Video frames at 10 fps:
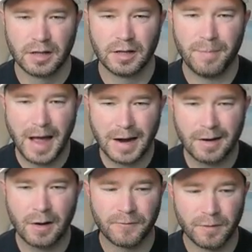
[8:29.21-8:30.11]
the
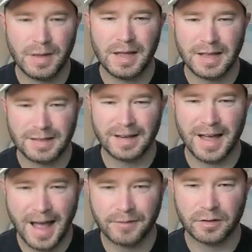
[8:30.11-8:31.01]
background for me is going
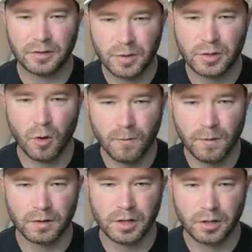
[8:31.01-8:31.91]
to have to switch
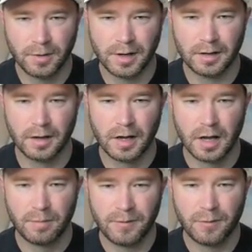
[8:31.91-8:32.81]
over to green
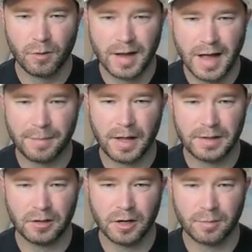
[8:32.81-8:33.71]
before
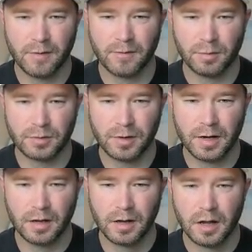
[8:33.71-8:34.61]
capitalizing on a profitable
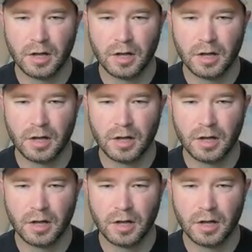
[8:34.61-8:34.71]
trade.